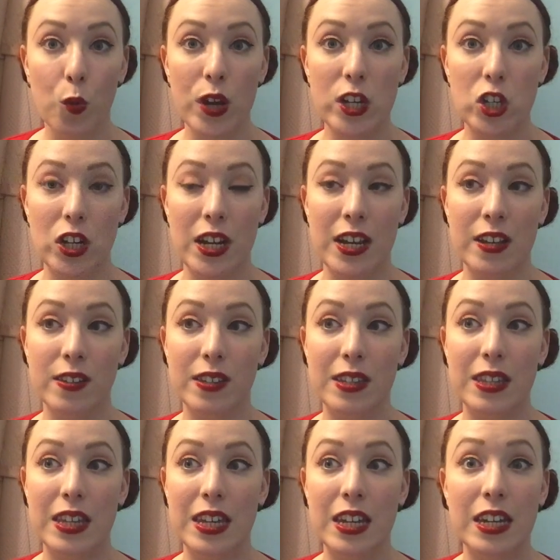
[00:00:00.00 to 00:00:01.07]
which is
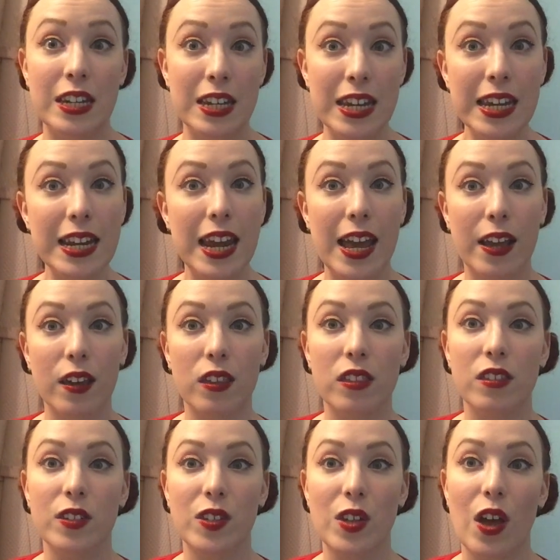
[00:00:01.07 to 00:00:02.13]
the knee length
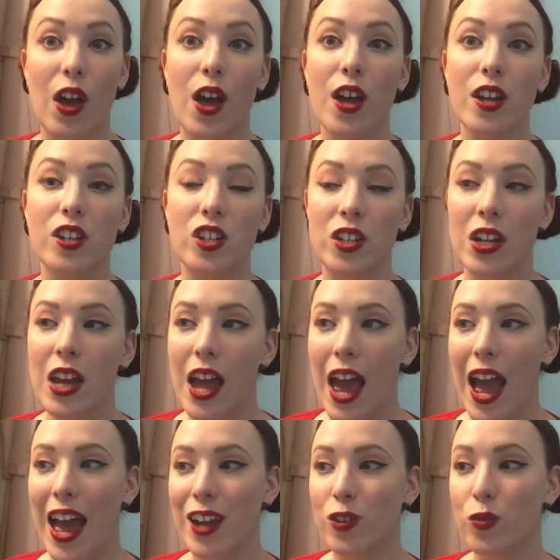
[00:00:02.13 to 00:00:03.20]
skirt,
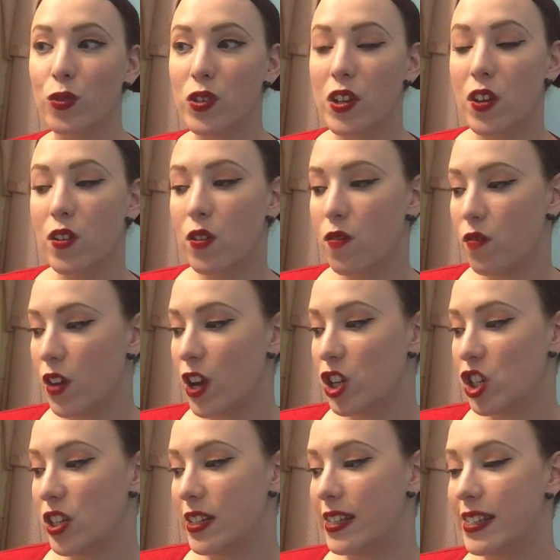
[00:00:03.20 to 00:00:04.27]
and also
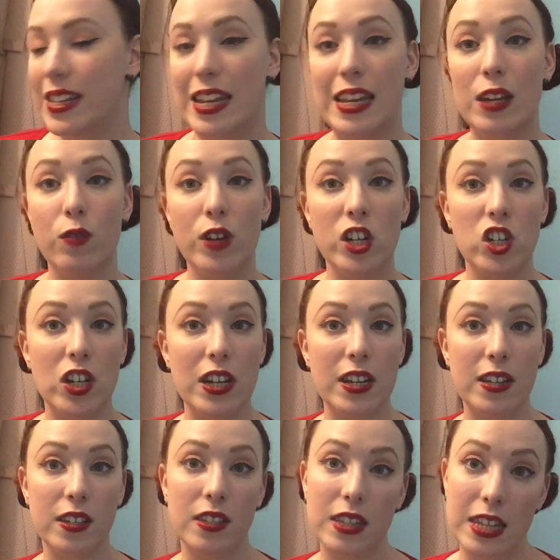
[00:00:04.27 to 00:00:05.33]
version C, which
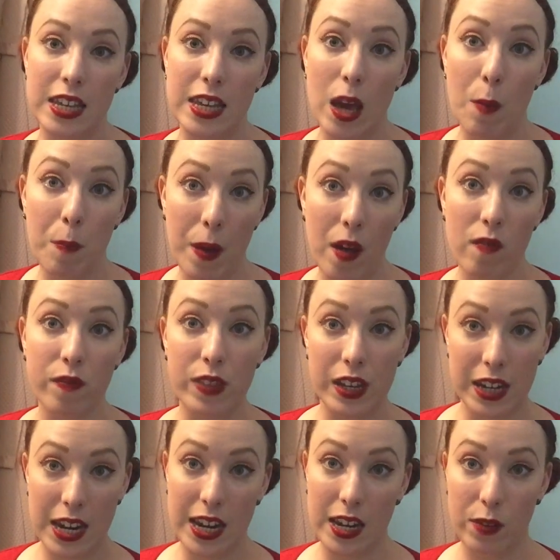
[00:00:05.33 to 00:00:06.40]
is the above the
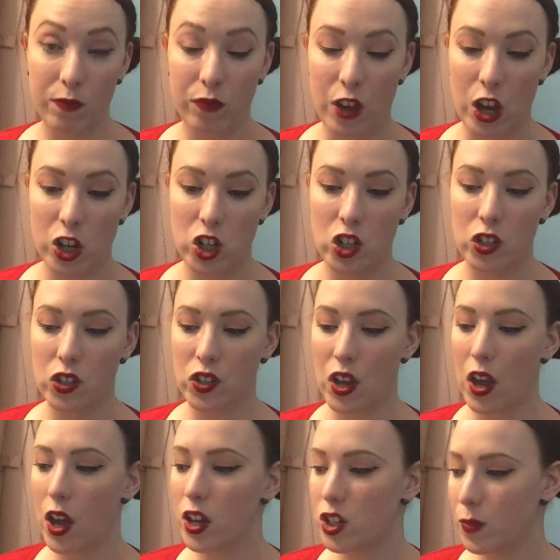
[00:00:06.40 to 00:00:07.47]
knee version
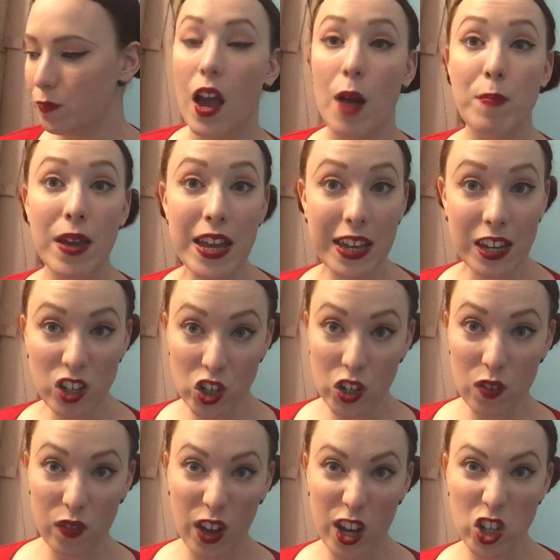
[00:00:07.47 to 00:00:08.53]
skirt. I'm making
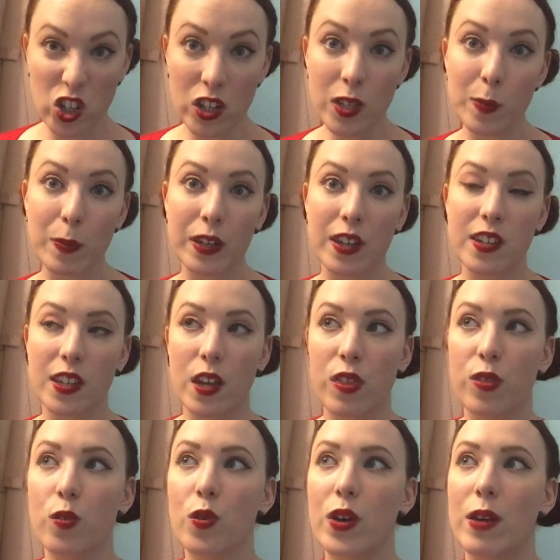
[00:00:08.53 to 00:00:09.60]
two versions because I
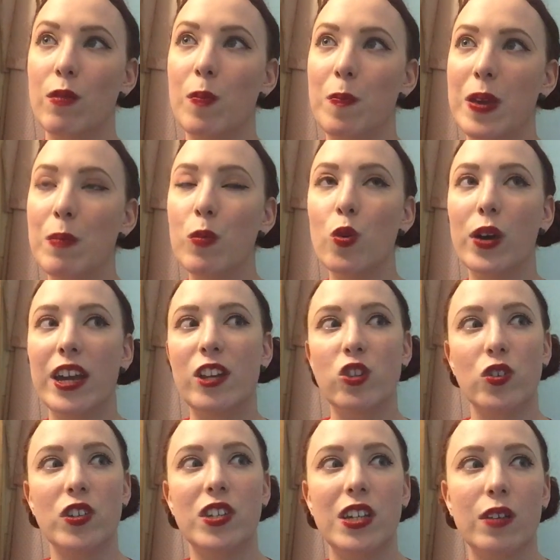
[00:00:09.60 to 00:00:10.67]
thought it would be more
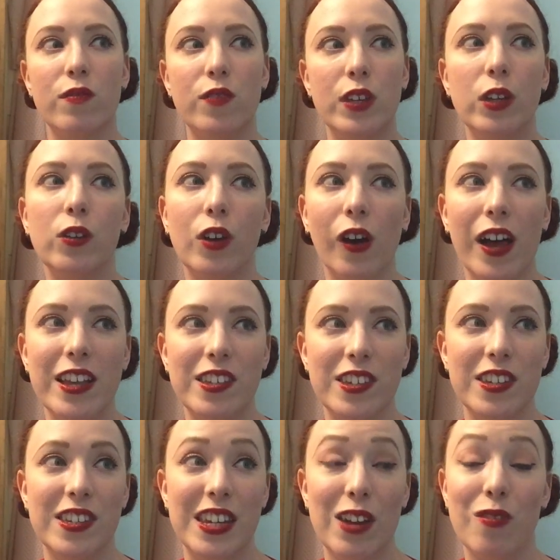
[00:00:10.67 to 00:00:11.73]
interesting for you guys to
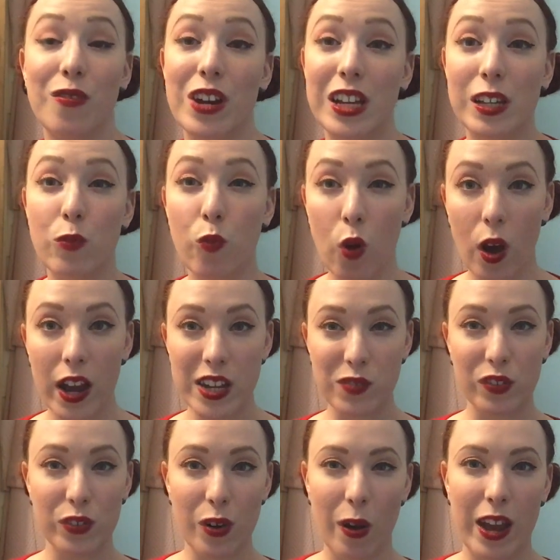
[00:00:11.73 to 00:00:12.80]
see a really wide
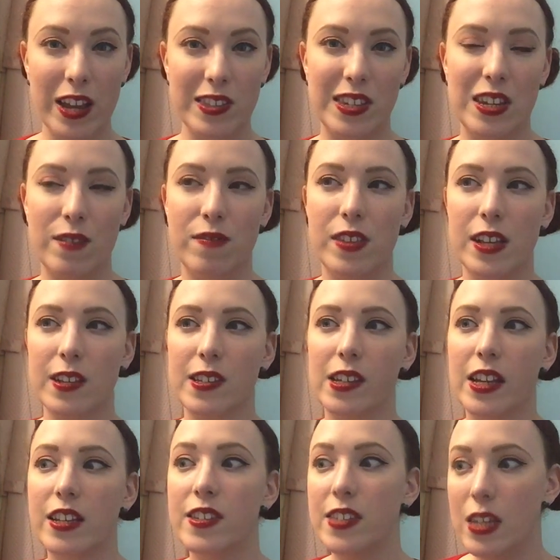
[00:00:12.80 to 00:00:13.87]
variety of things
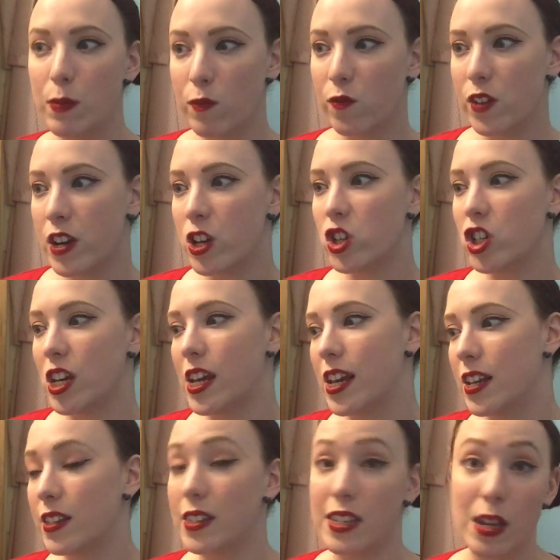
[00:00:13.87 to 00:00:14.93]
like seam
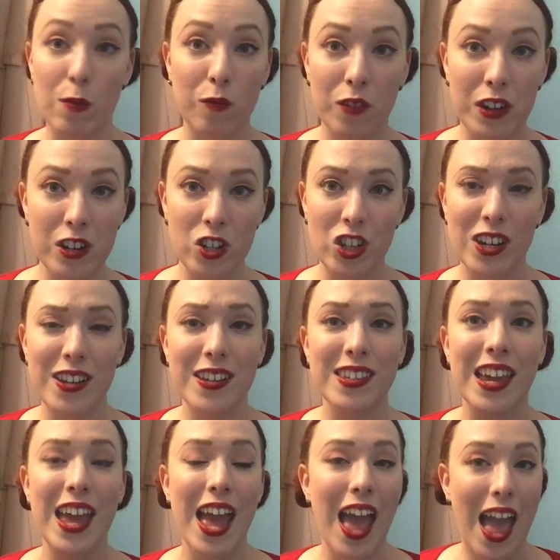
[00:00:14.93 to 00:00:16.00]
finishes, zip finishes,
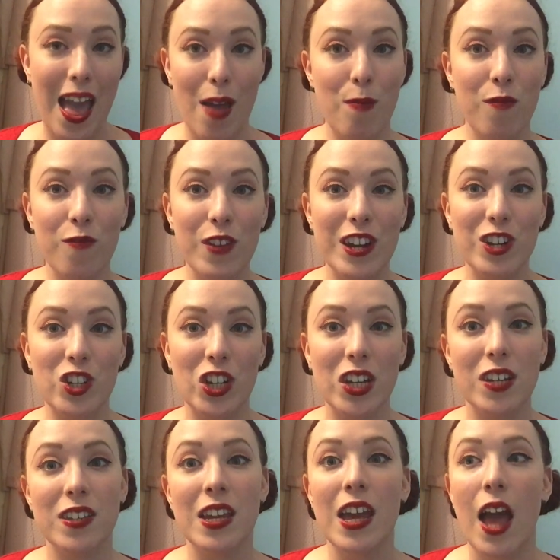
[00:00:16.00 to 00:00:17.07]
hem
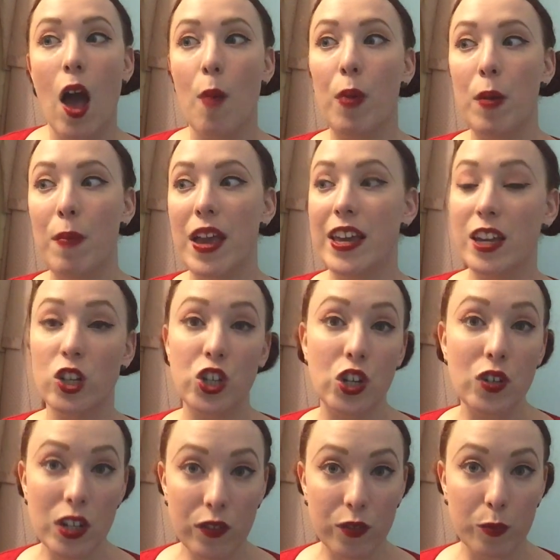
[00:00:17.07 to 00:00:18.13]
finishes, and by making two
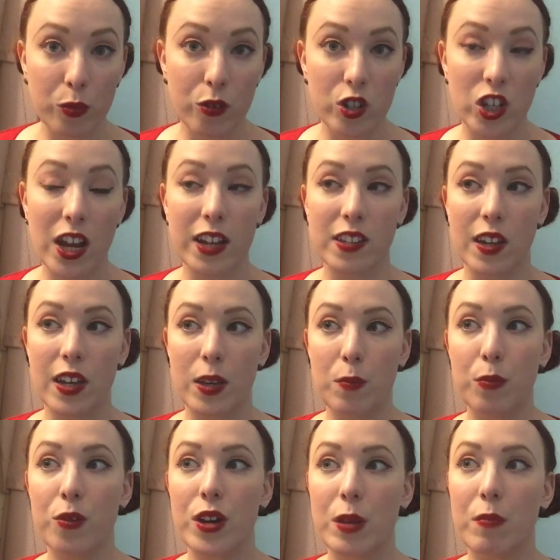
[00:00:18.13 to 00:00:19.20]
different projects I can
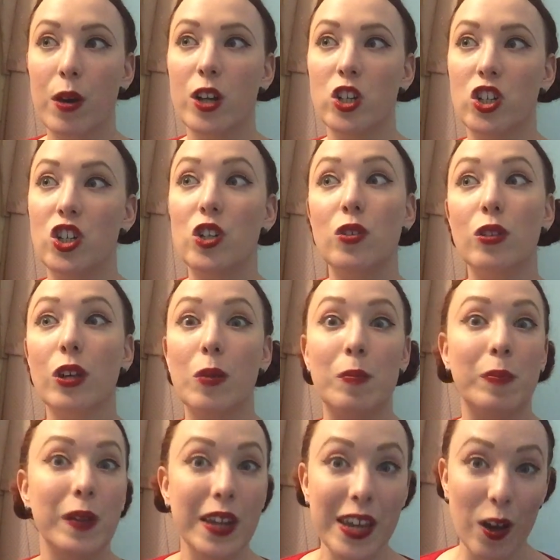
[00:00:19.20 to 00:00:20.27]
pretty much do the
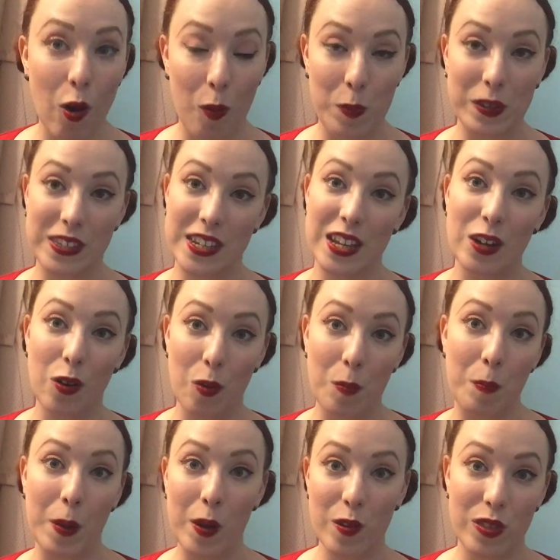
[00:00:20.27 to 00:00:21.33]
complete opposite on
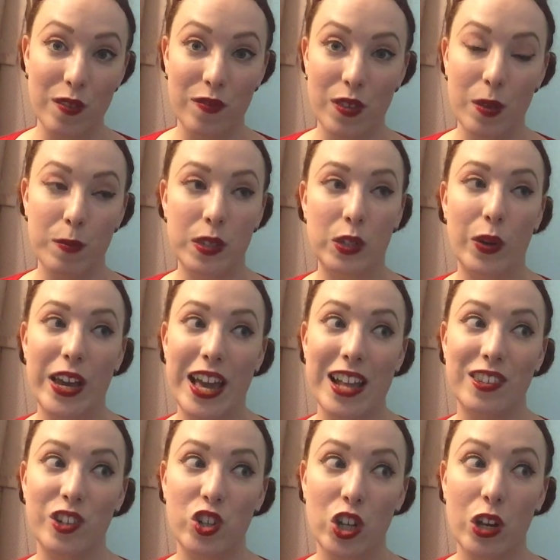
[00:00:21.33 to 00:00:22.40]
both of them, so I get
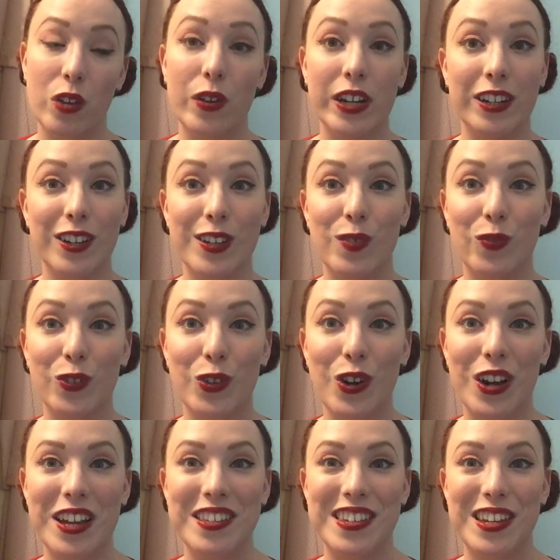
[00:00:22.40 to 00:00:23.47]
to show you a nice
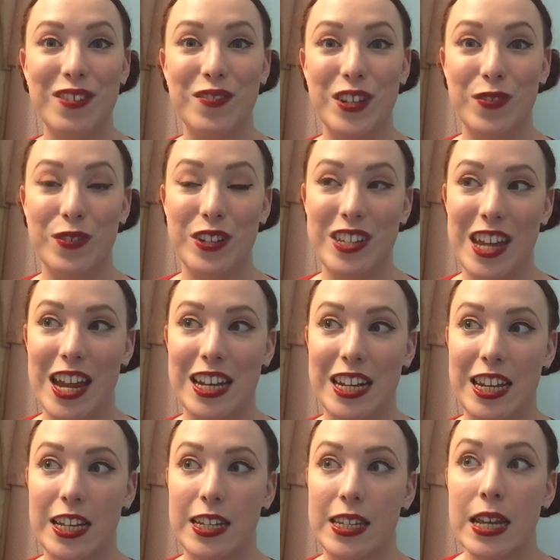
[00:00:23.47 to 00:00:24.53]
variety of different
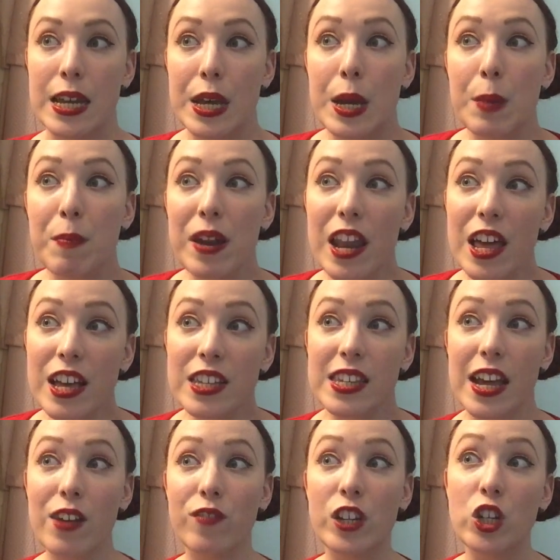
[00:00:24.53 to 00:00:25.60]
techniques. Plus,
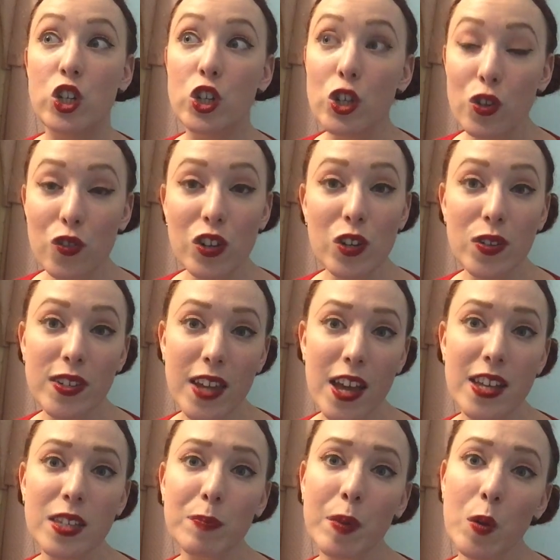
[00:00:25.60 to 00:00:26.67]
having two new
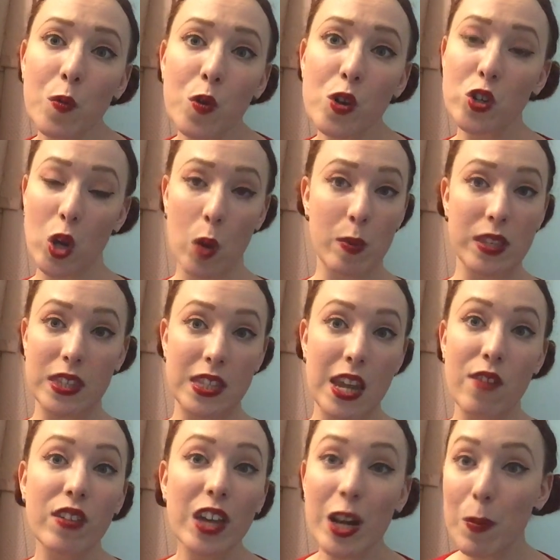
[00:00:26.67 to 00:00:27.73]
skirts in my wardrobe is
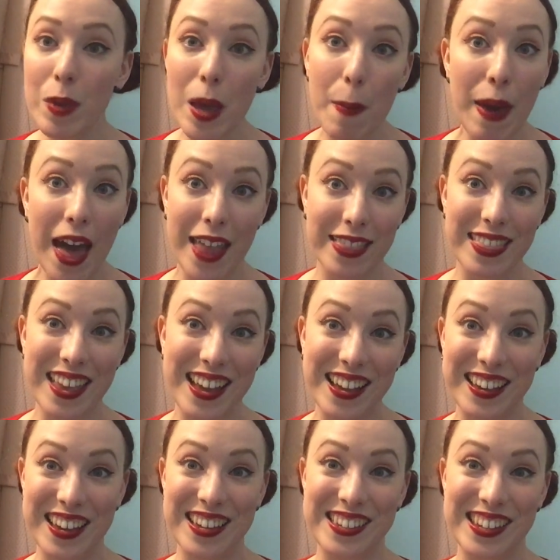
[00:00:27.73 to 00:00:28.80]
never going to be a bad
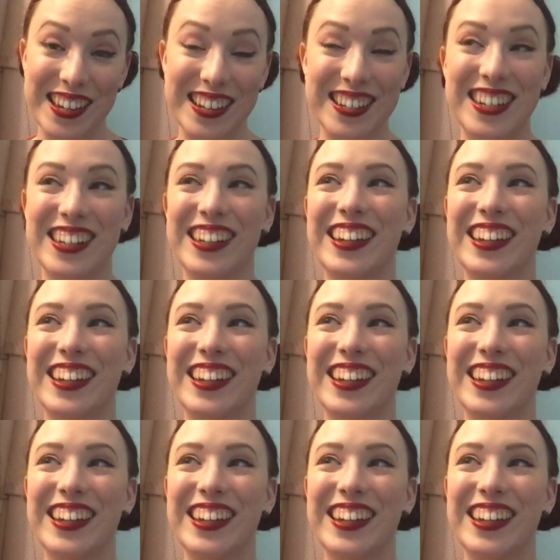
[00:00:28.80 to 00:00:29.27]
thing, is it?